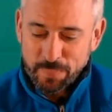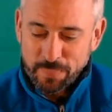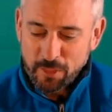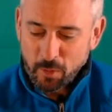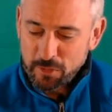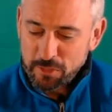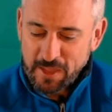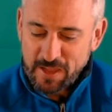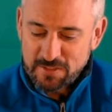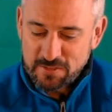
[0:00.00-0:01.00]
Though
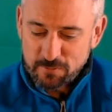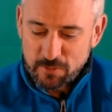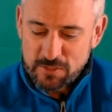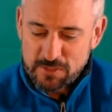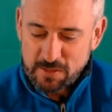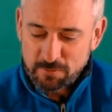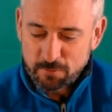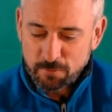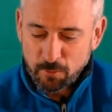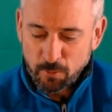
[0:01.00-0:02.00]
1,000, verse 7,
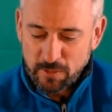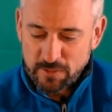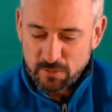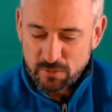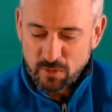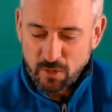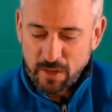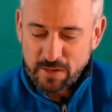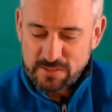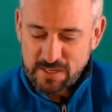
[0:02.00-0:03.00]
fall at your side
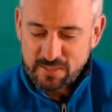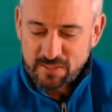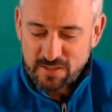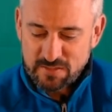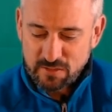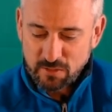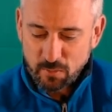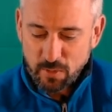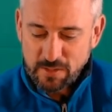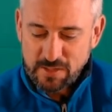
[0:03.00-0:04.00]
and 10,000 at your
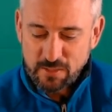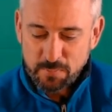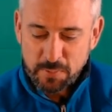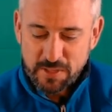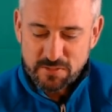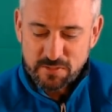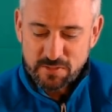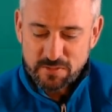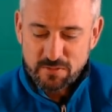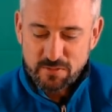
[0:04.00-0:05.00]
right hand, the
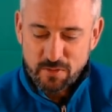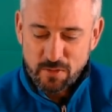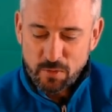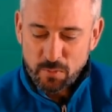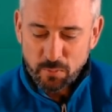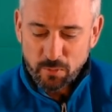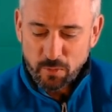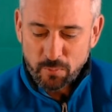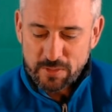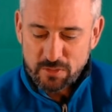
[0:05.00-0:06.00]
pestilence will not
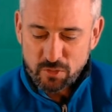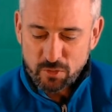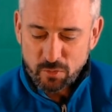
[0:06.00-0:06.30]
reach you.